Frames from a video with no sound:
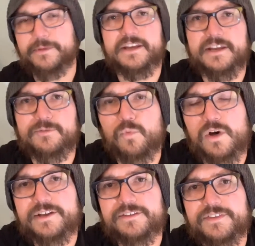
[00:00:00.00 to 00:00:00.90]
and one
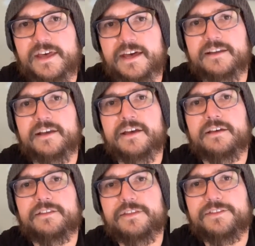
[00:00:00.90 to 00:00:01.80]
is that
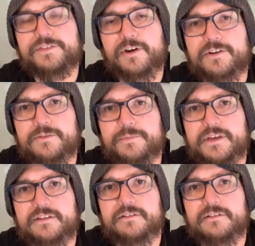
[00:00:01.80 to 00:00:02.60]
this argument